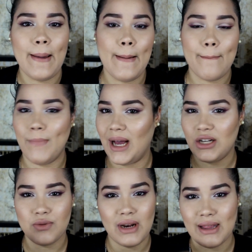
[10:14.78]
But I just
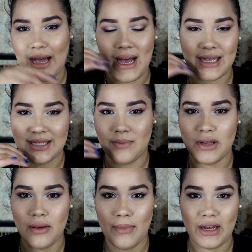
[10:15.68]
wanted the eyes to be the
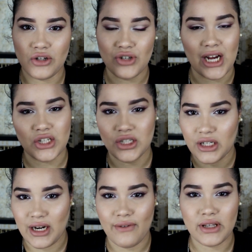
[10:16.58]
main attraction and
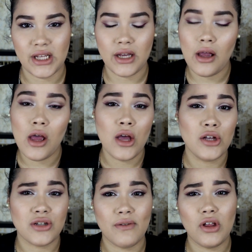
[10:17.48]
everything. So
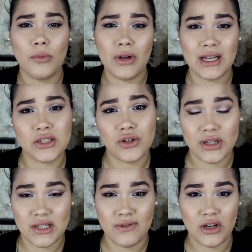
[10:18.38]
I really hope you guys enjoyed this
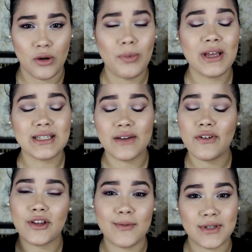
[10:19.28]
video. Please give it a
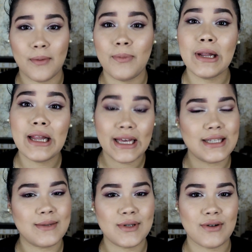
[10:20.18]
thumbs up. Please
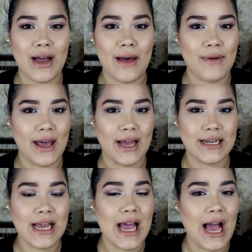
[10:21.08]
subscribe. And
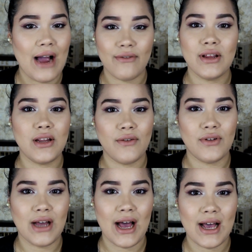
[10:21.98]
I really love you
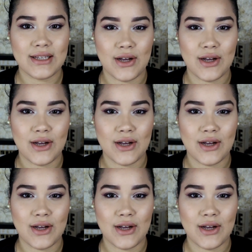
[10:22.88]
guys.